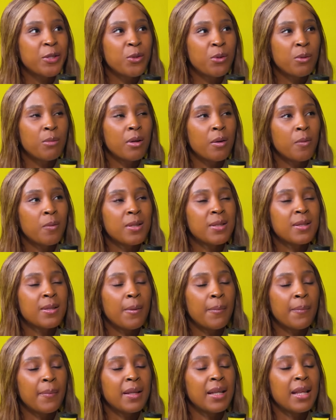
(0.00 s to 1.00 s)
to work with
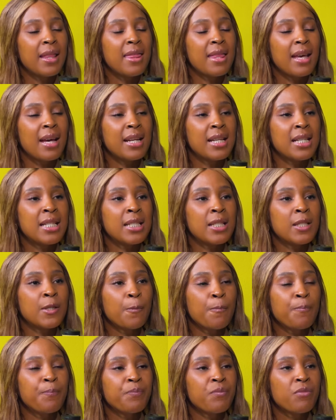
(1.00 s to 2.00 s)
somebody that
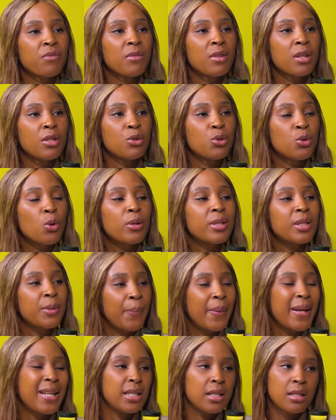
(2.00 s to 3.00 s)
is so
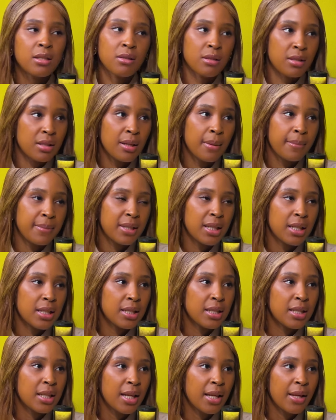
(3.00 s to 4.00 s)
dependent on
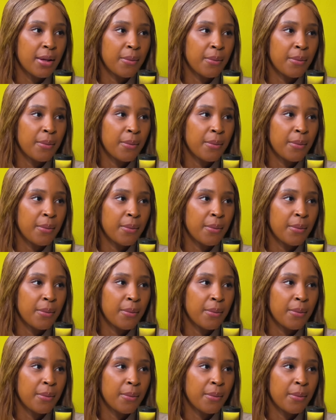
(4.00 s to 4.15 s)
substance.